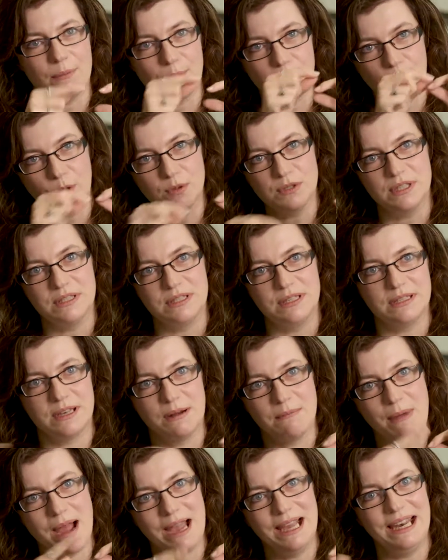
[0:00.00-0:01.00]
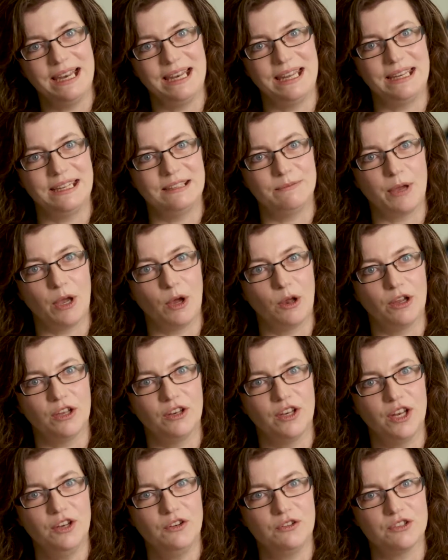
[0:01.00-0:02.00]
processes are myelinated by
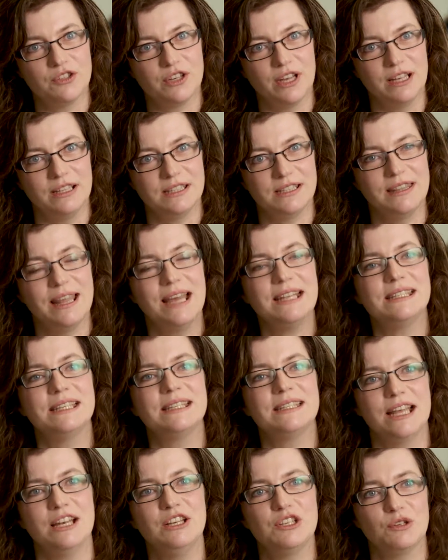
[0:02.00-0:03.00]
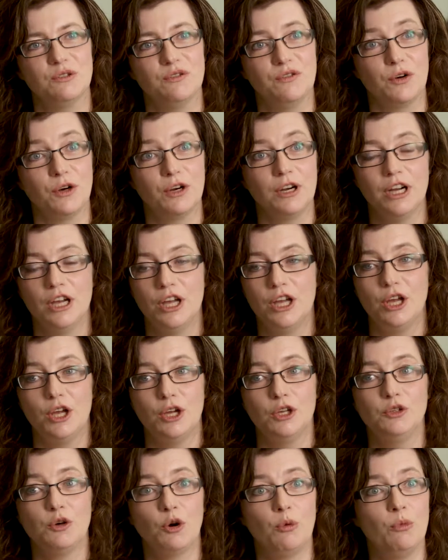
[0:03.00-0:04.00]
oligodendrocytes, and that's essential for
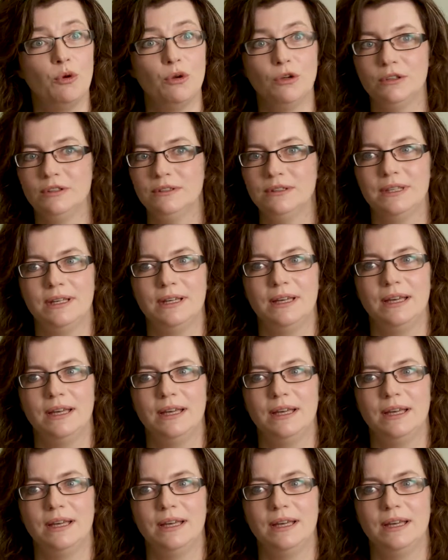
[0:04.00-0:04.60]
normal